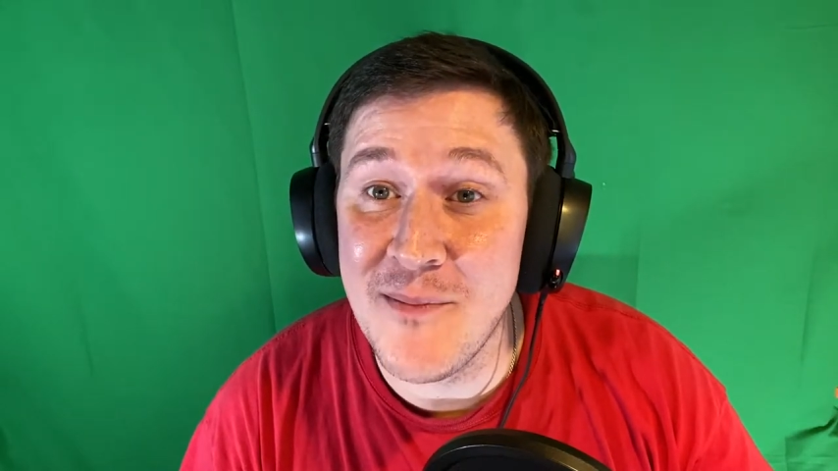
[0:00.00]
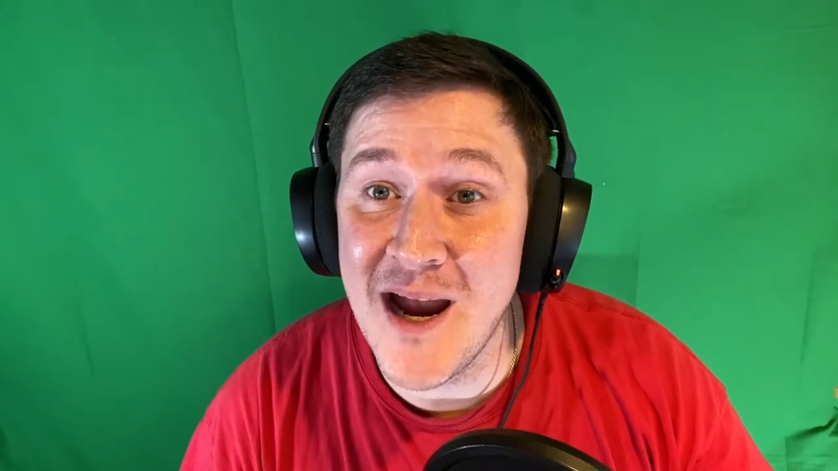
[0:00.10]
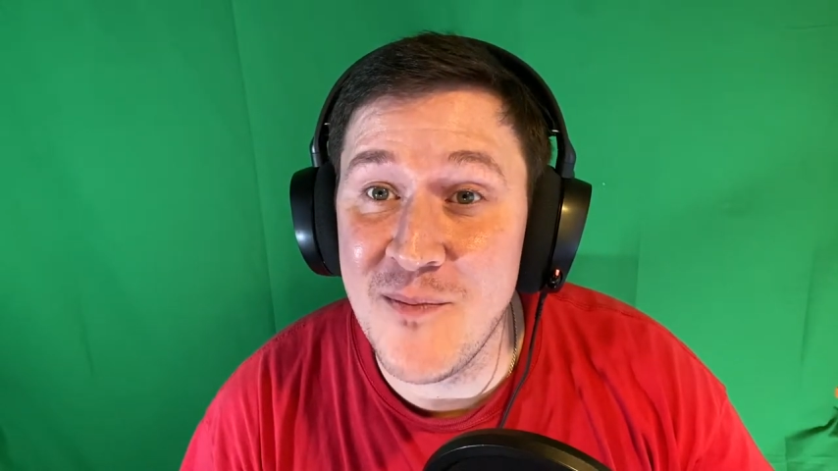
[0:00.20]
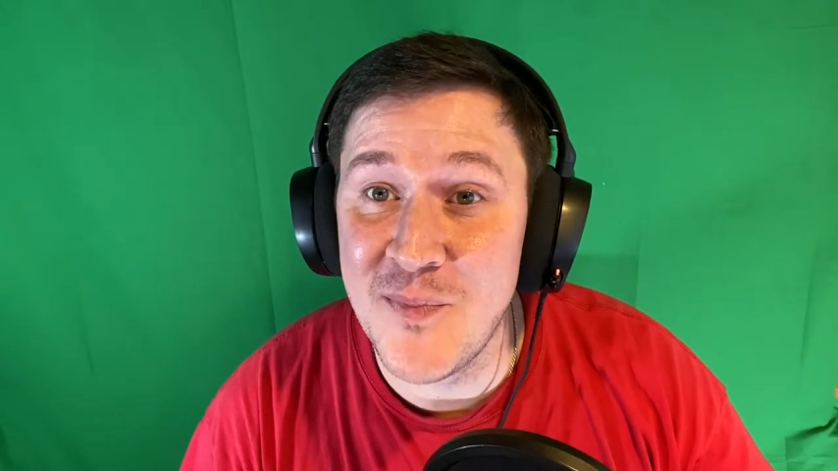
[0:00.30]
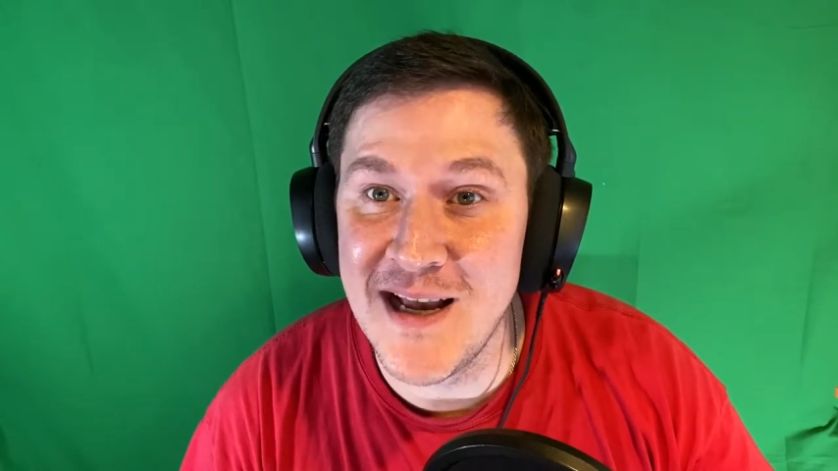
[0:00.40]

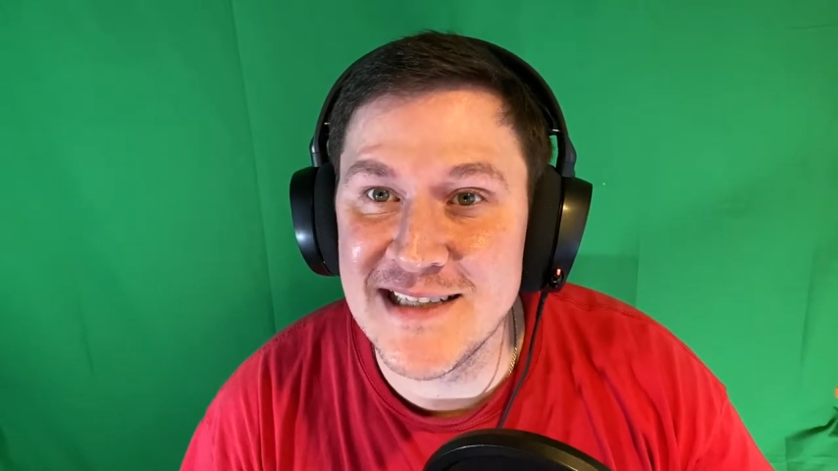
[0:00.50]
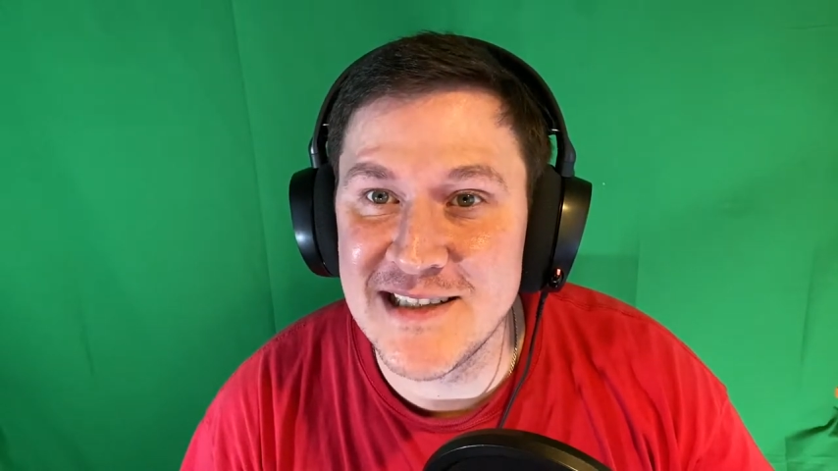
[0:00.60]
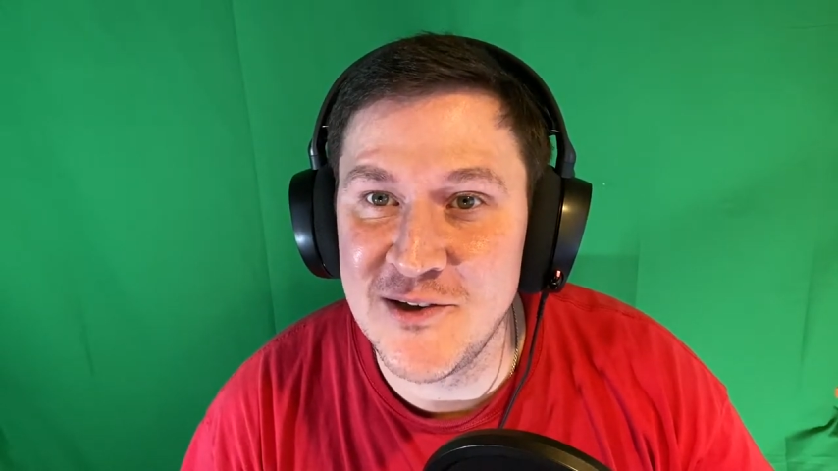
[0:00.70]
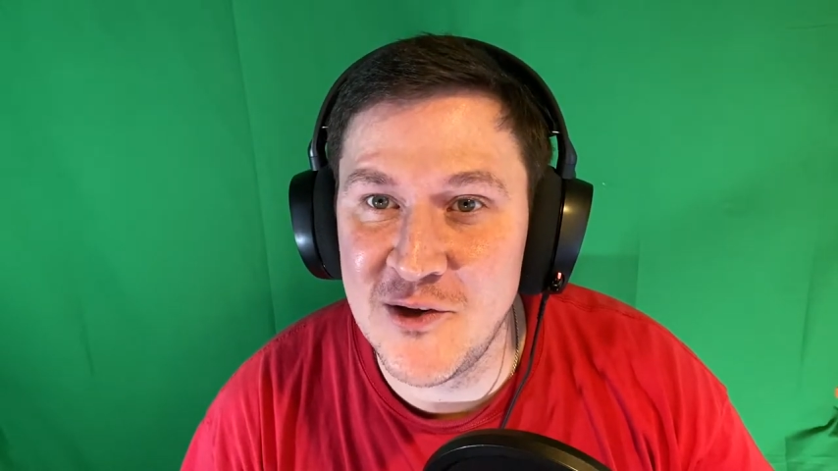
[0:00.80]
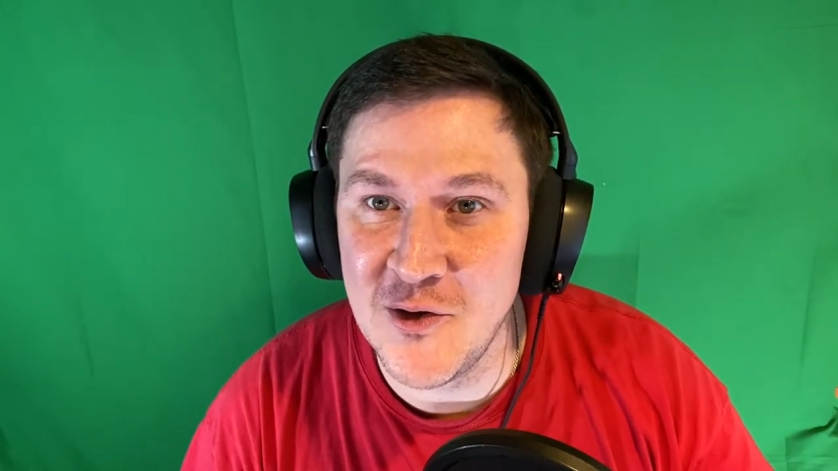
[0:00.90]
my
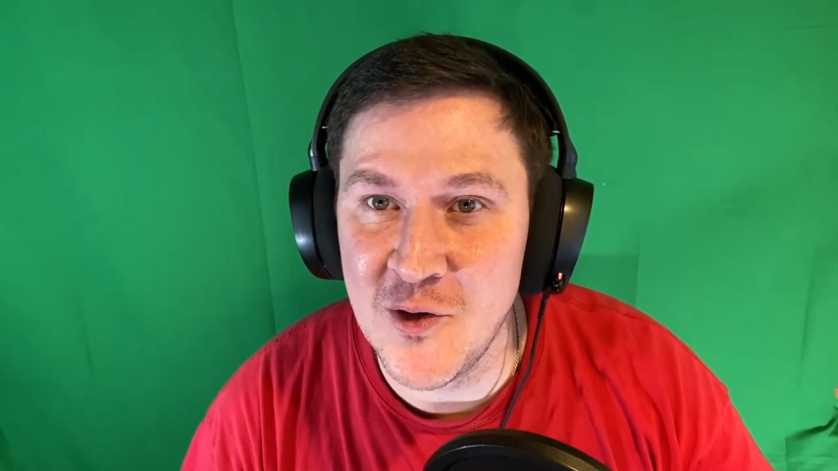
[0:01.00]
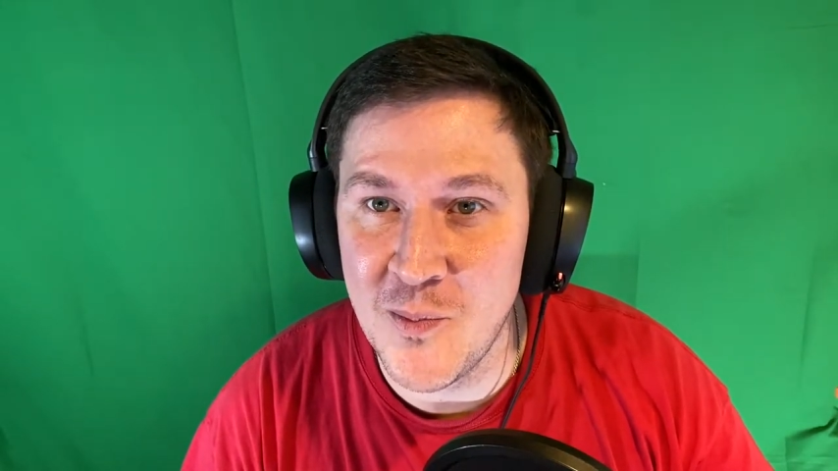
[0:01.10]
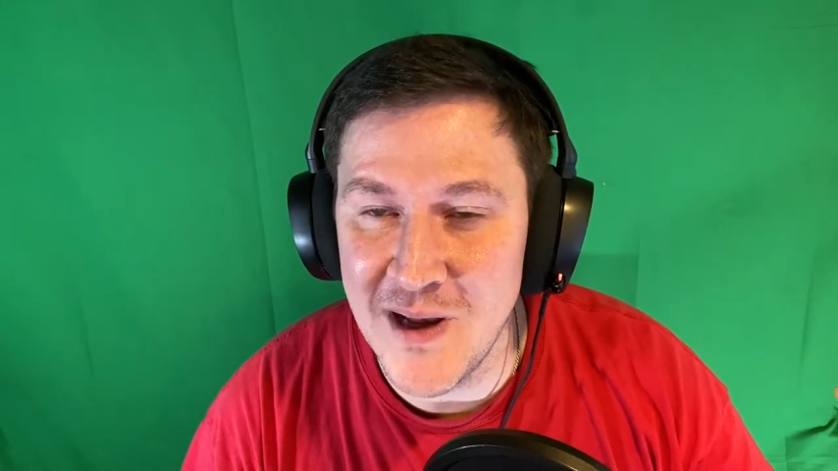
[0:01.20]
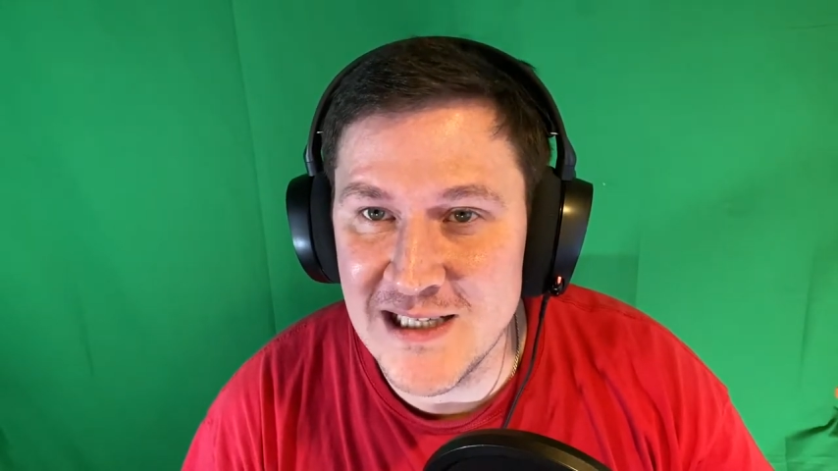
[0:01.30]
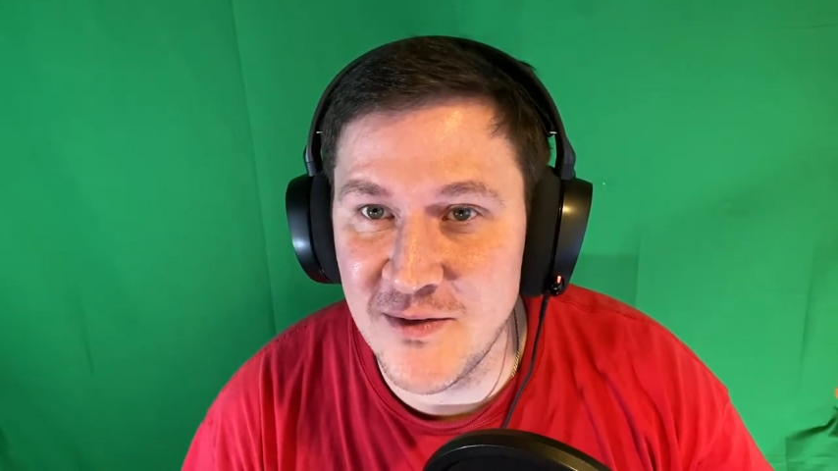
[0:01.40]
best and do the
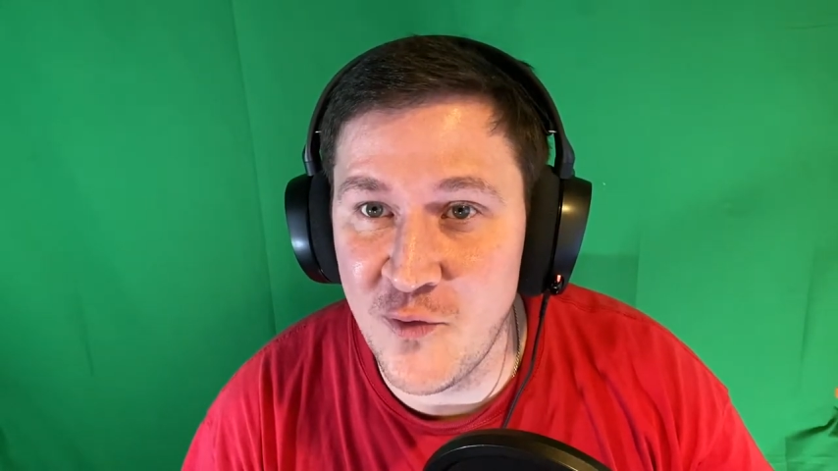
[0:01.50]
best